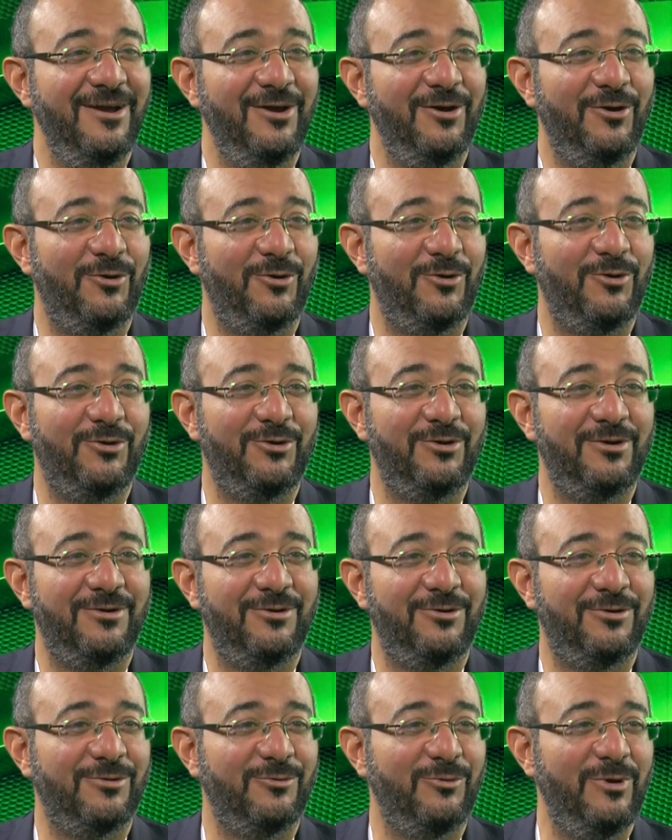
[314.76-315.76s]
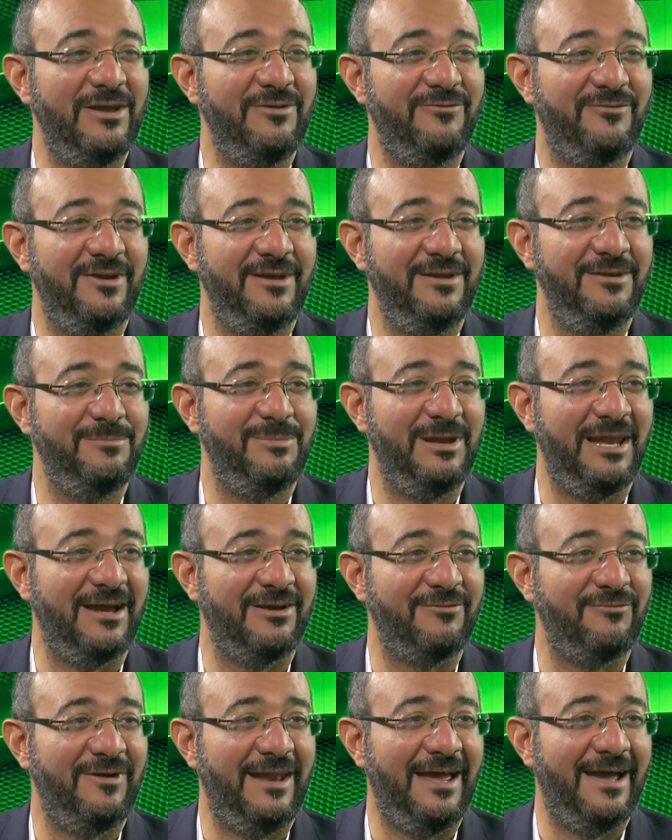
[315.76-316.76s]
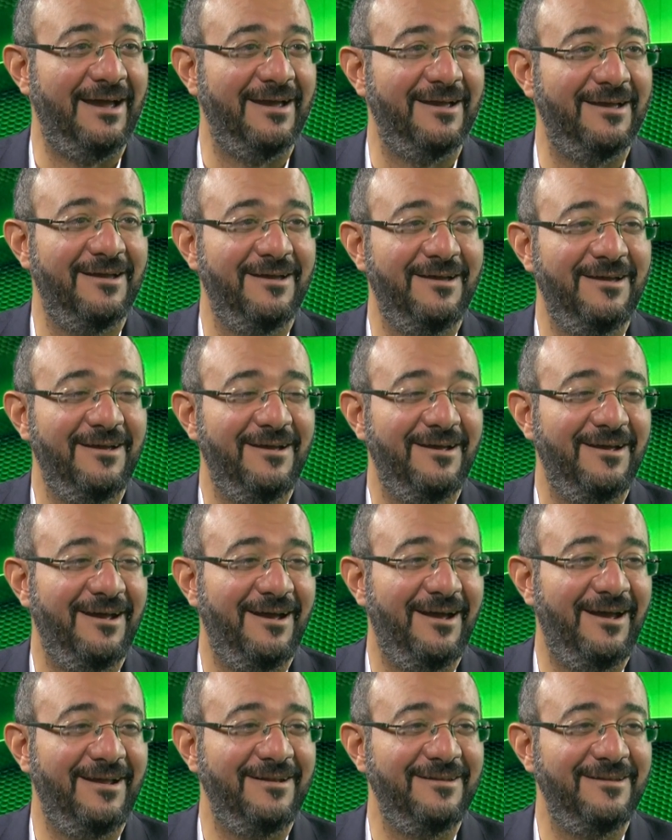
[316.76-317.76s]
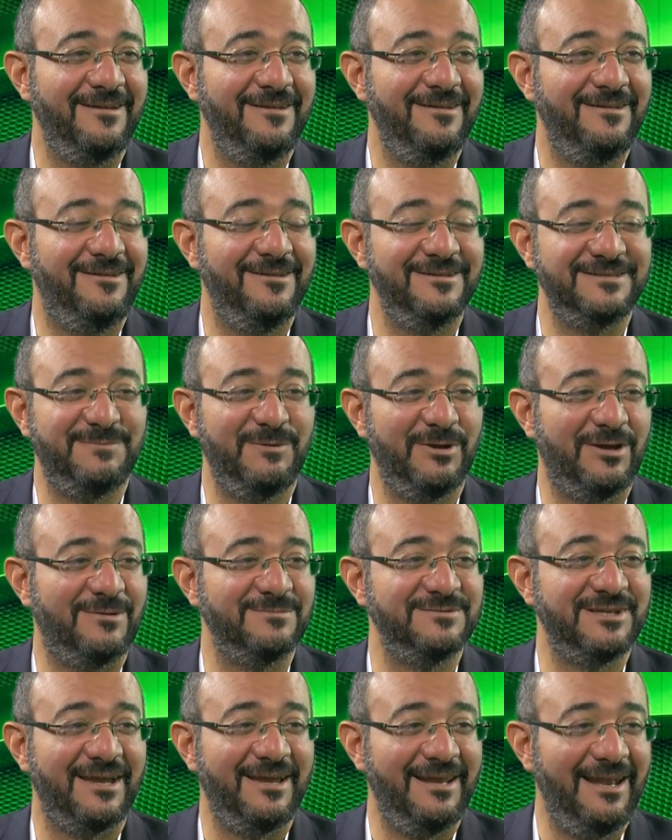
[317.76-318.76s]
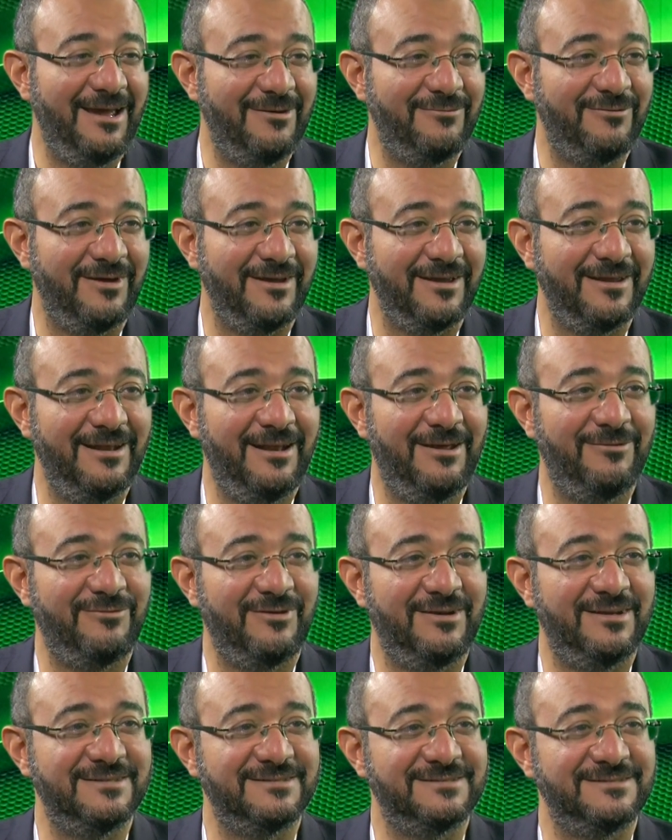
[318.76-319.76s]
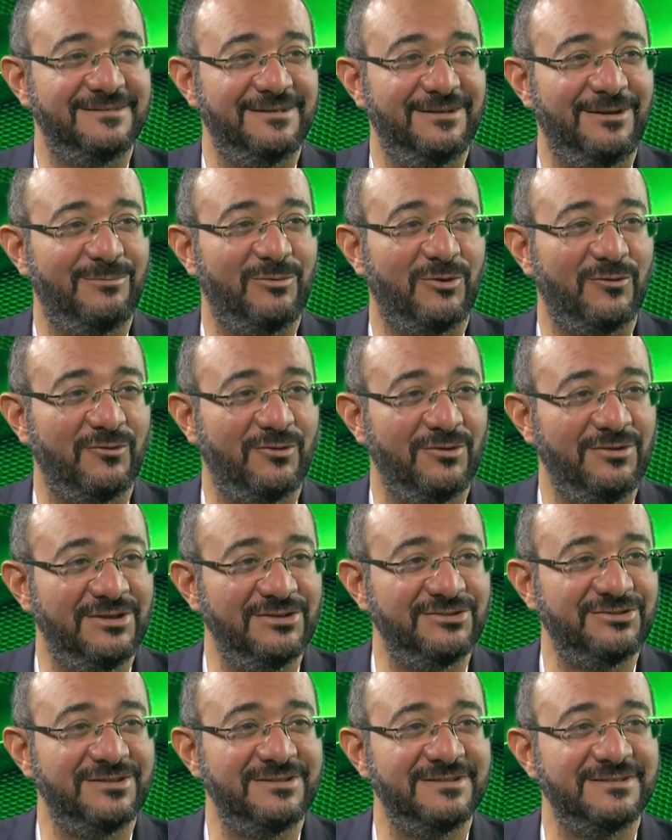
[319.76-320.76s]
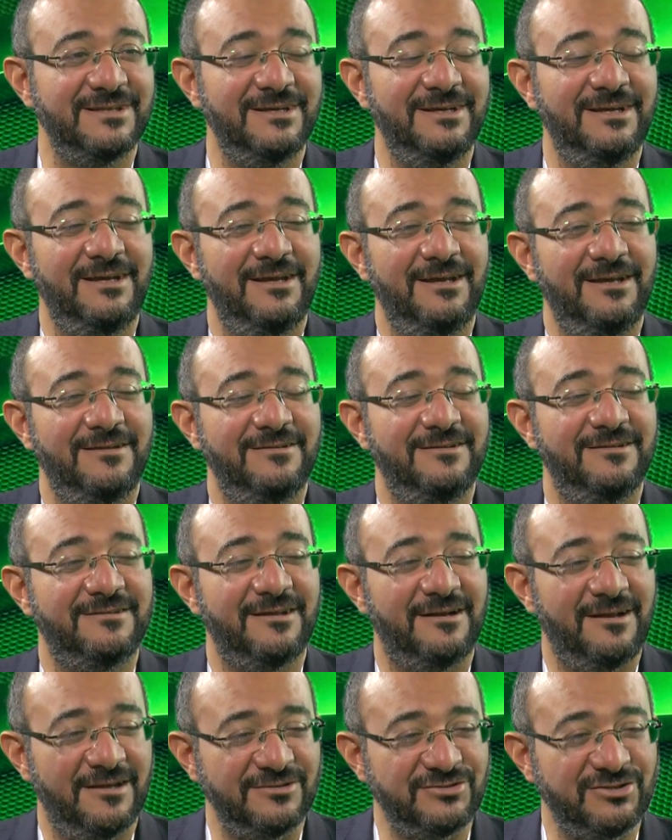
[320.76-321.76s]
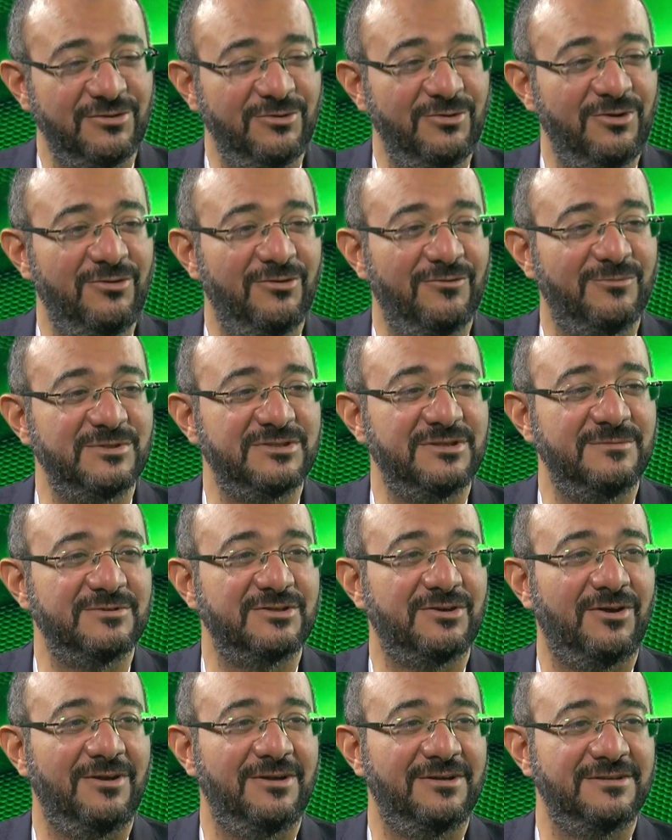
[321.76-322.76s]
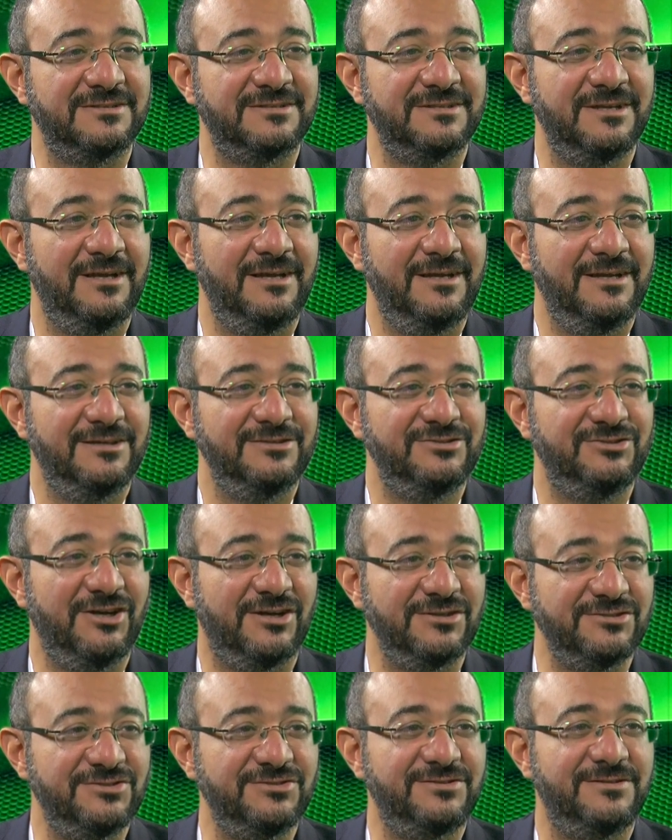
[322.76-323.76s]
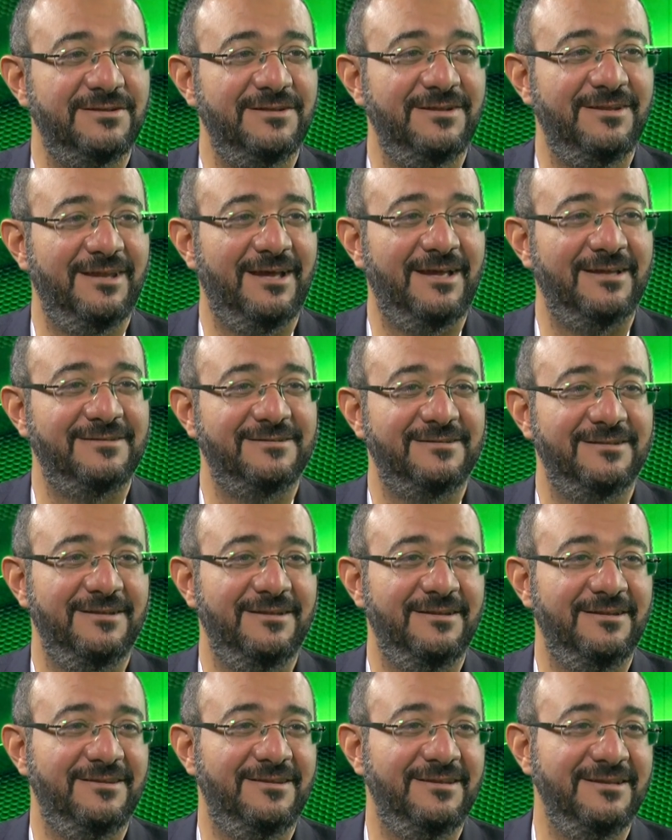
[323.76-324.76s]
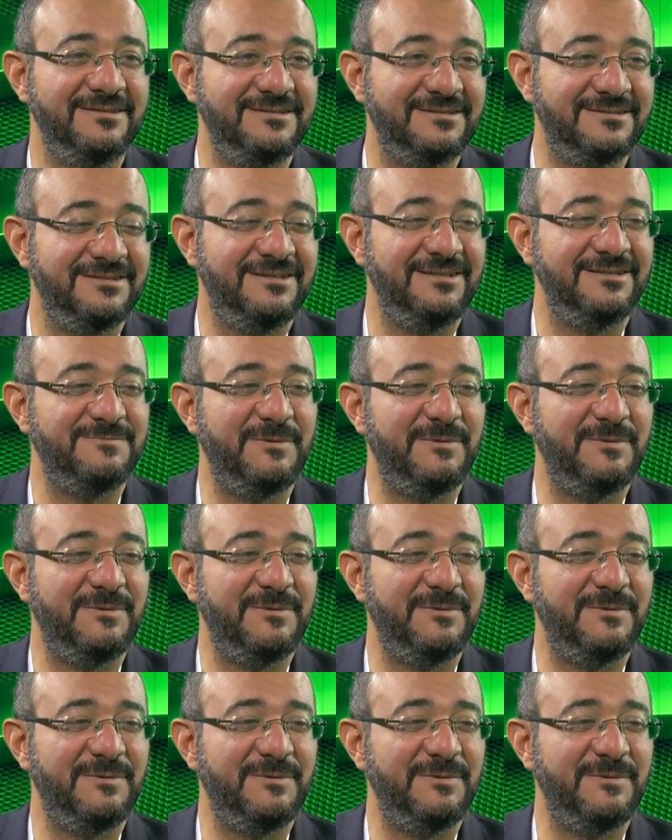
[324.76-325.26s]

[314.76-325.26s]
or wave a black flag And this becomes a khilafah. Khilafah has a number of conditions. The International Union of Muslim Scholars judged that these